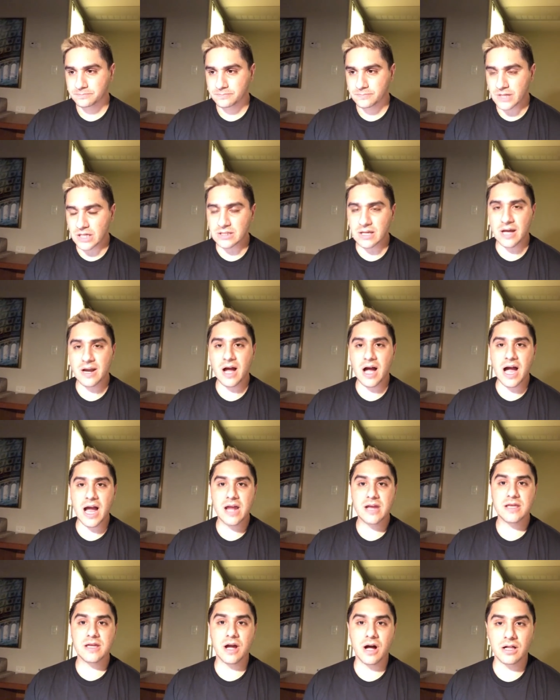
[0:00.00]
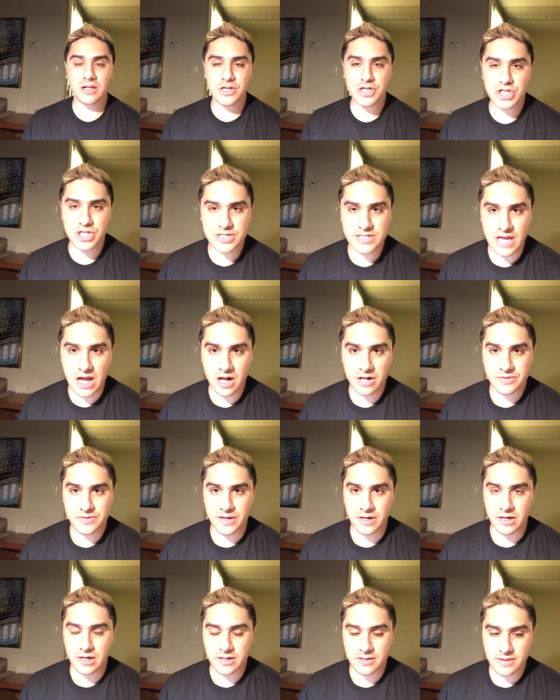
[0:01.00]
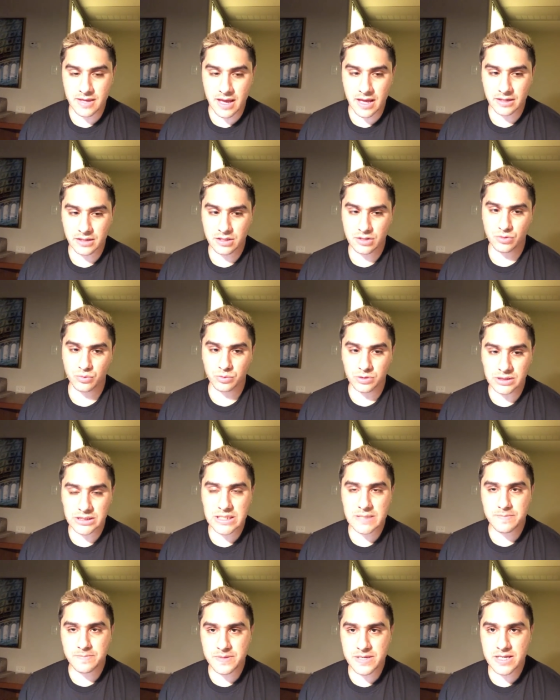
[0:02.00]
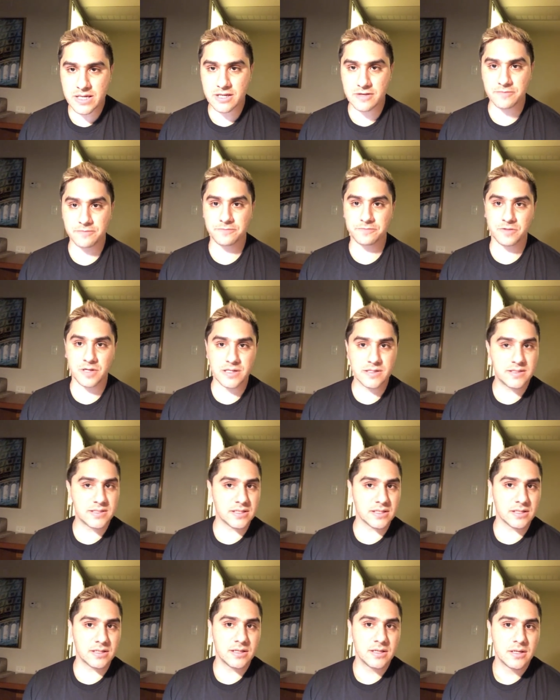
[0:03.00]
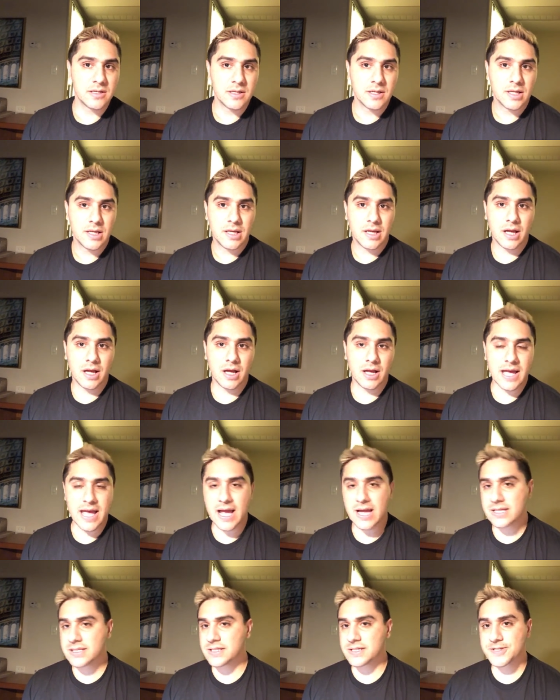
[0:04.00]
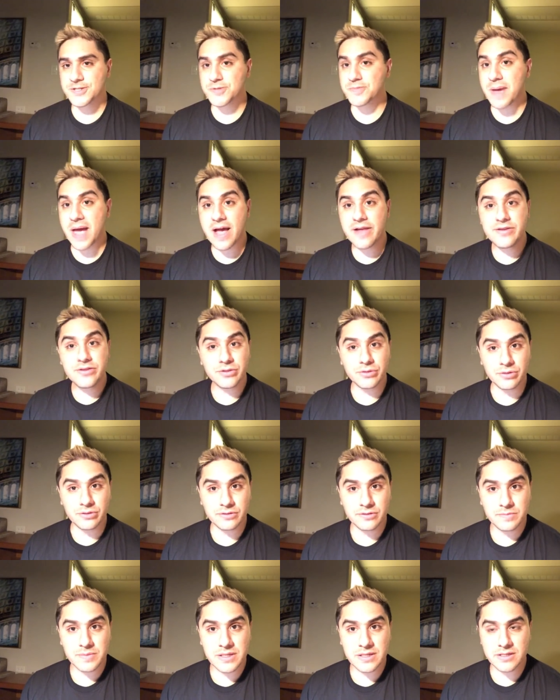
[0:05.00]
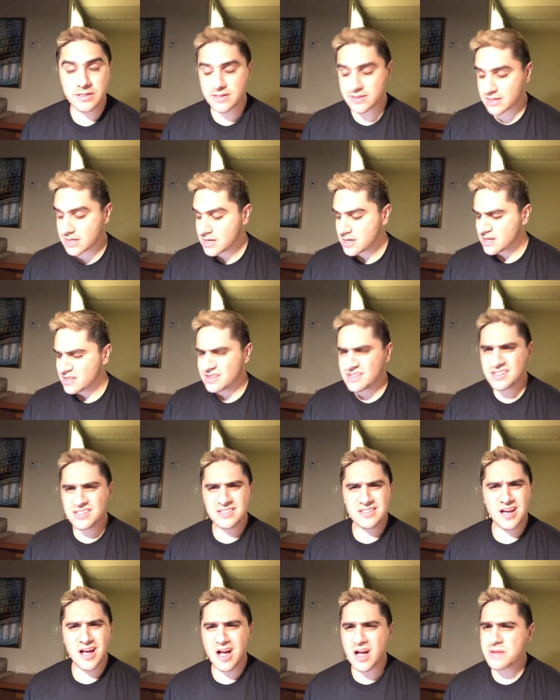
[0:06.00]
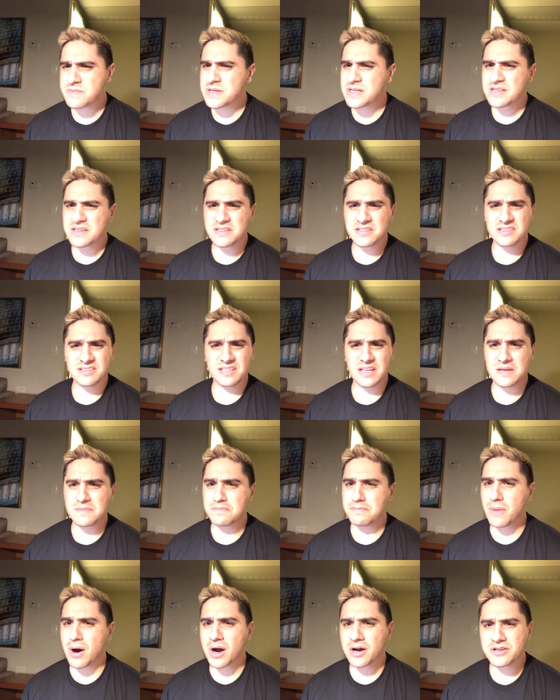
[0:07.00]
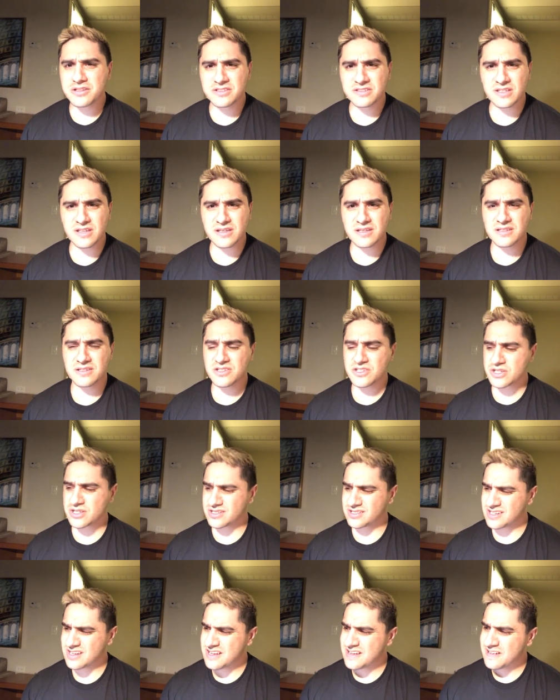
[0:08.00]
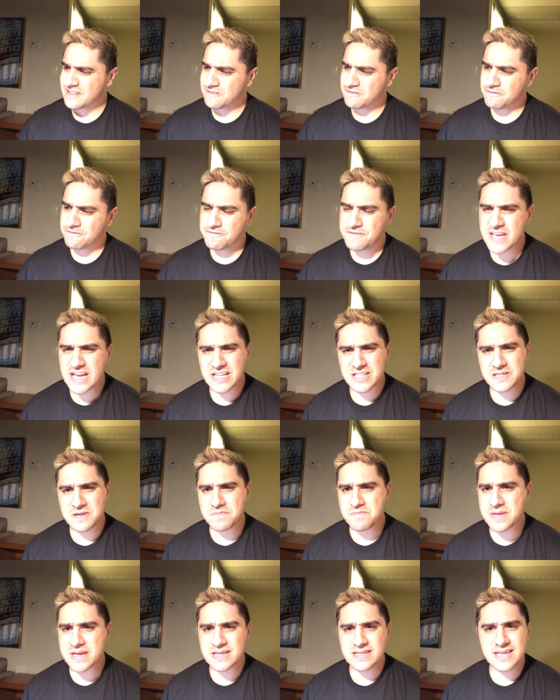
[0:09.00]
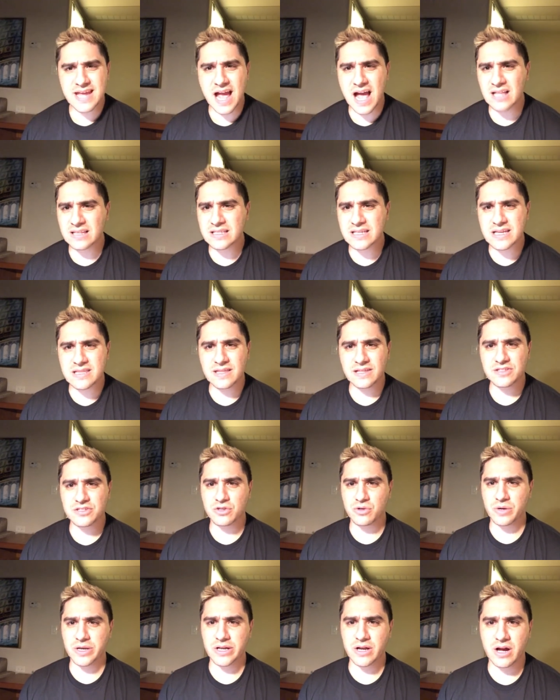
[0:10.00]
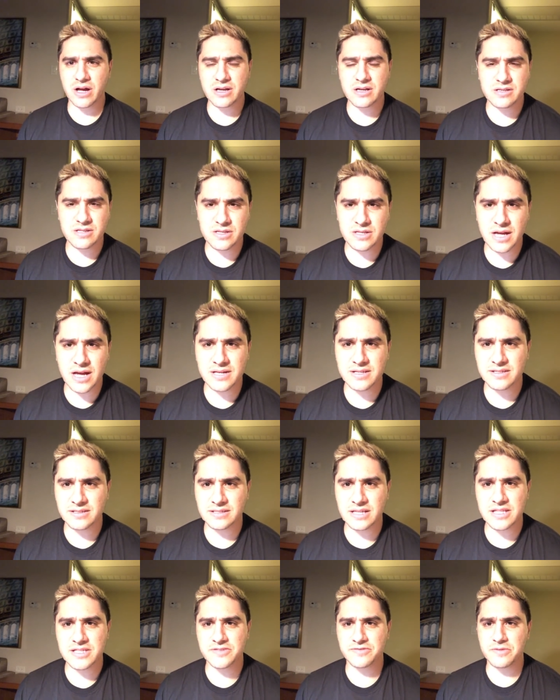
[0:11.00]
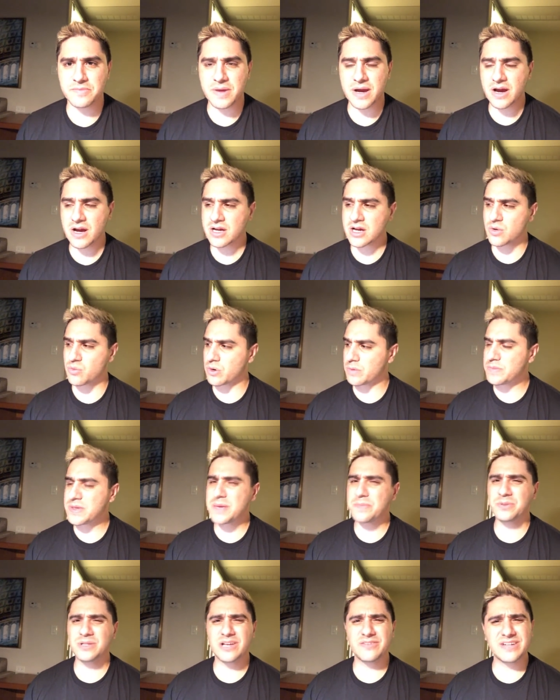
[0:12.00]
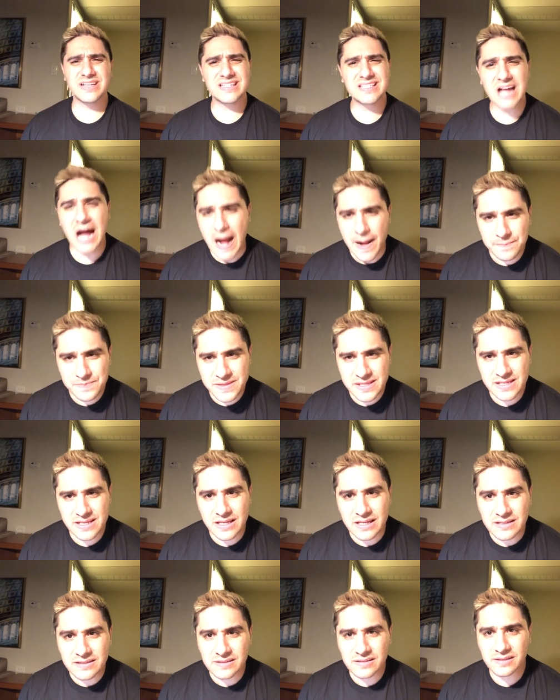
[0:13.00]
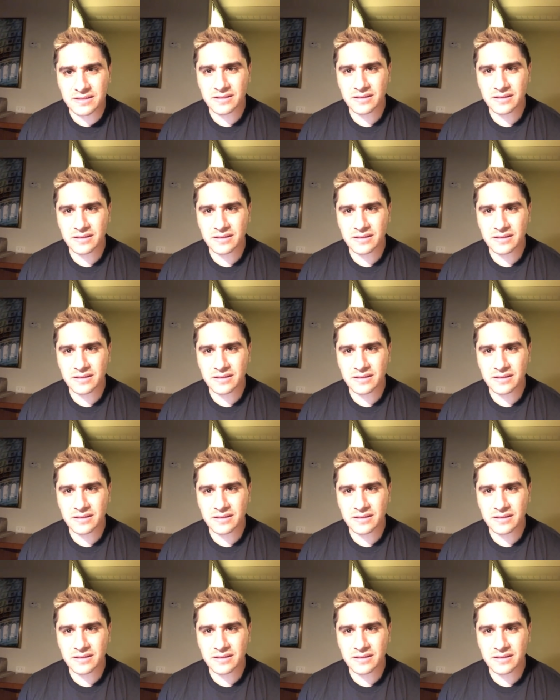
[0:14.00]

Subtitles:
ideologies out there that could really be confronted and dismantled, because this communist and Marxist victim mentality that's going on in the United States of America, where people have adopted it.